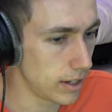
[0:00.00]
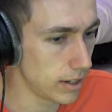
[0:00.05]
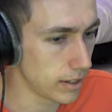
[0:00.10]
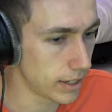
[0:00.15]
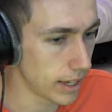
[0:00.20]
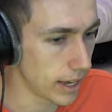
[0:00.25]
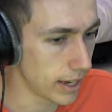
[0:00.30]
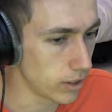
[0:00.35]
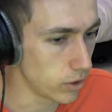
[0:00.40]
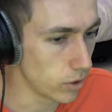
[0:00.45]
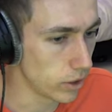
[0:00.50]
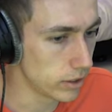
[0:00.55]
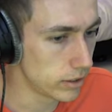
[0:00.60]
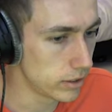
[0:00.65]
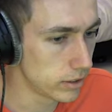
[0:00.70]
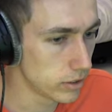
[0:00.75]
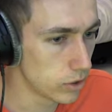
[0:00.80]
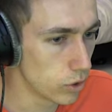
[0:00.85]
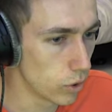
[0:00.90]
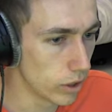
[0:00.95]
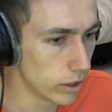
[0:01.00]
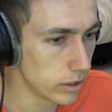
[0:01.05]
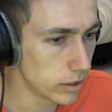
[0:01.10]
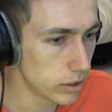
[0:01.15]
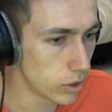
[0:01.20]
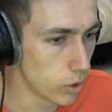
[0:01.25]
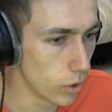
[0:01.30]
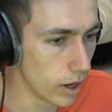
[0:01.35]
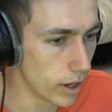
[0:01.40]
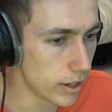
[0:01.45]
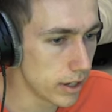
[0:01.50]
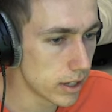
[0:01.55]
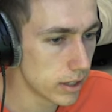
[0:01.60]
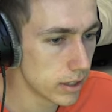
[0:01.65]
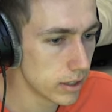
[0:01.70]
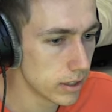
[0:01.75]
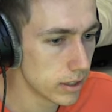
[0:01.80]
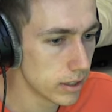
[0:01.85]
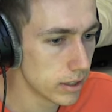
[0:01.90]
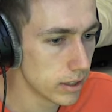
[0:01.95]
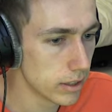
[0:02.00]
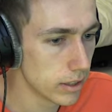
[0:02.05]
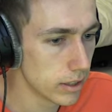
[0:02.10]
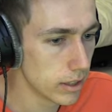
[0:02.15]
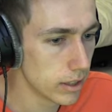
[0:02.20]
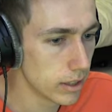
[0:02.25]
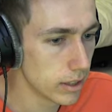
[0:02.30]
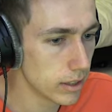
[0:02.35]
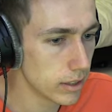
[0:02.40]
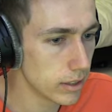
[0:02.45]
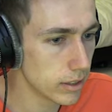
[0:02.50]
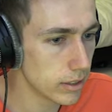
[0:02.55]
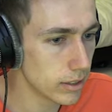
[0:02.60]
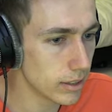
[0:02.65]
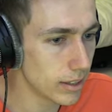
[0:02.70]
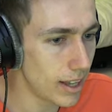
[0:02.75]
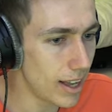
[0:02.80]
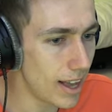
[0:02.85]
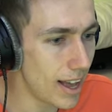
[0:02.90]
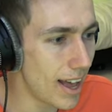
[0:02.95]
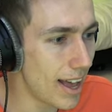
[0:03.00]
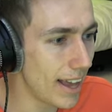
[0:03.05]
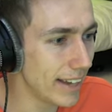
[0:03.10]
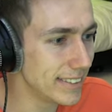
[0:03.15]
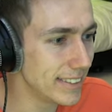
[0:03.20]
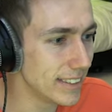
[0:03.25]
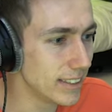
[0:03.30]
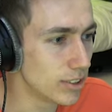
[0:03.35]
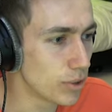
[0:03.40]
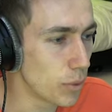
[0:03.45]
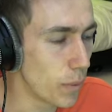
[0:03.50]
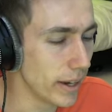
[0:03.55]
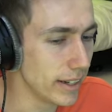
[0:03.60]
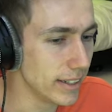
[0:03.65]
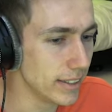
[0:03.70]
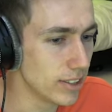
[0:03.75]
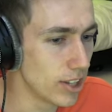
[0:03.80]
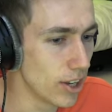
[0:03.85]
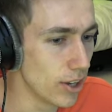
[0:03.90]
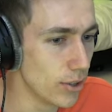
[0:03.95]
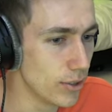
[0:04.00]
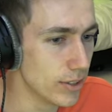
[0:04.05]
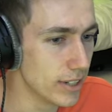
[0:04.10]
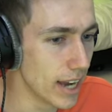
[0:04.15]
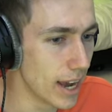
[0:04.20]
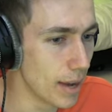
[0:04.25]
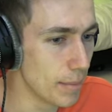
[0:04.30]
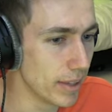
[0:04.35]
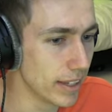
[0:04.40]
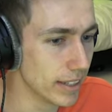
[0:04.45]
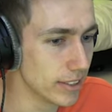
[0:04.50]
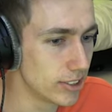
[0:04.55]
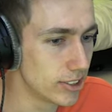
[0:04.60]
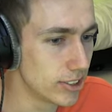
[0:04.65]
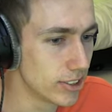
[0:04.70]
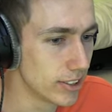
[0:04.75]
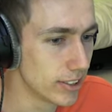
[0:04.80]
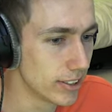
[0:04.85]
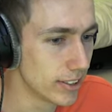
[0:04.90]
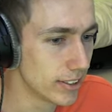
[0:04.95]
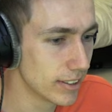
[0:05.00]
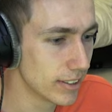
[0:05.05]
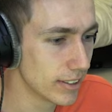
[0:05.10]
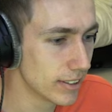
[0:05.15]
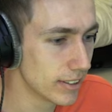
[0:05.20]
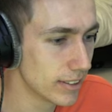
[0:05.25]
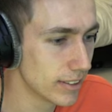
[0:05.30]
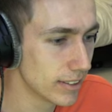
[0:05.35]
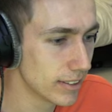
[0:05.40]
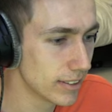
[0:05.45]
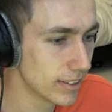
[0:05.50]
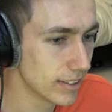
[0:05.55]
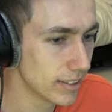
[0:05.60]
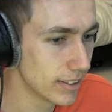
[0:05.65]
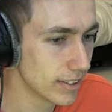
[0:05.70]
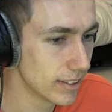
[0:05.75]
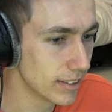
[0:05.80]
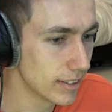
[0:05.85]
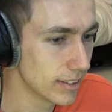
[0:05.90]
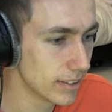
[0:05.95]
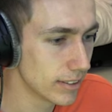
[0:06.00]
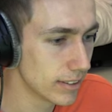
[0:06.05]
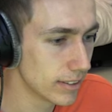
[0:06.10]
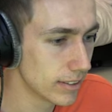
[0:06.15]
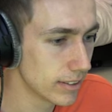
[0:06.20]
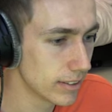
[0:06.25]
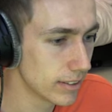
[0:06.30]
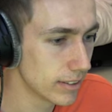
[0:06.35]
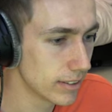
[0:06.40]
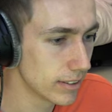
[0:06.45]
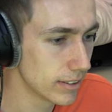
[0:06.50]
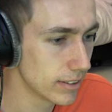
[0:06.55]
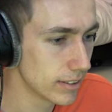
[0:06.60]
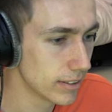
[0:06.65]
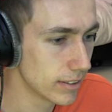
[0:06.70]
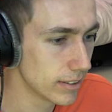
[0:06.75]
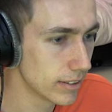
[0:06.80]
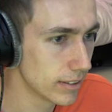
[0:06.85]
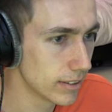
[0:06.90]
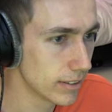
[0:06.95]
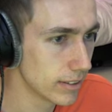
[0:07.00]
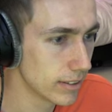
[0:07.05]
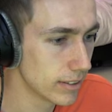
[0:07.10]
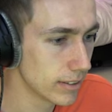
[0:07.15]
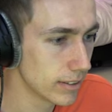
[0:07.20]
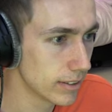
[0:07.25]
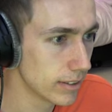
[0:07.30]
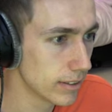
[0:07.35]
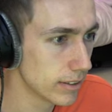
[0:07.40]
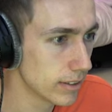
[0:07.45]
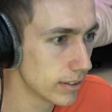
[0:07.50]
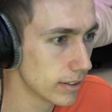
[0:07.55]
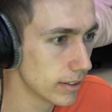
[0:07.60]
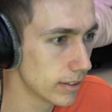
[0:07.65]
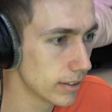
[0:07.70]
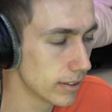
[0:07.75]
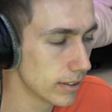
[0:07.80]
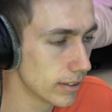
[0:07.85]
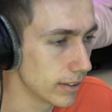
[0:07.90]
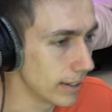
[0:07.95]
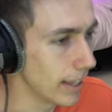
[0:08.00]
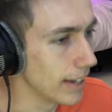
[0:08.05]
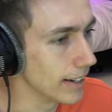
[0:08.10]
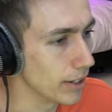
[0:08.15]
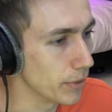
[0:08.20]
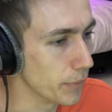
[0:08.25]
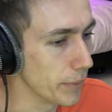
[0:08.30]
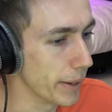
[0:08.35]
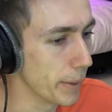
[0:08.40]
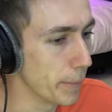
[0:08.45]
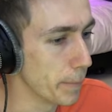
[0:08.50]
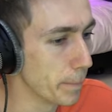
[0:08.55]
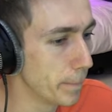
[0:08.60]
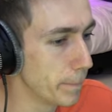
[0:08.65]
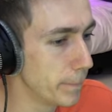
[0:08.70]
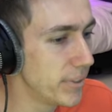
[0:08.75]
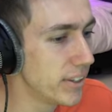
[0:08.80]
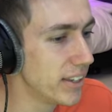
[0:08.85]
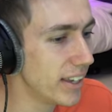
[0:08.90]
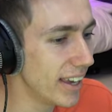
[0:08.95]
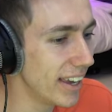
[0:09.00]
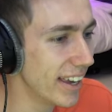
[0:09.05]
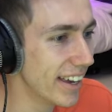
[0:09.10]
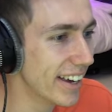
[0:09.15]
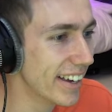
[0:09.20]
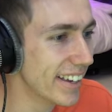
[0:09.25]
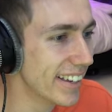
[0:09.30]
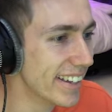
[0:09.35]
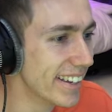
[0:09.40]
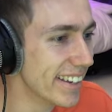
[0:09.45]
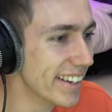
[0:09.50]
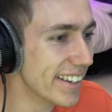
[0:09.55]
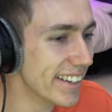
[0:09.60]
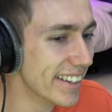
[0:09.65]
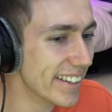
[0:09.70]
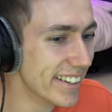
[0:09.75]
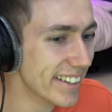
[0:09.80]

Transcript: Okay, go on, go on, no, go on. Ah, I did Wait. 22 oh, damage. Did we kill him? Yeah. Oh, nice. He left and then away. he quit. out of there.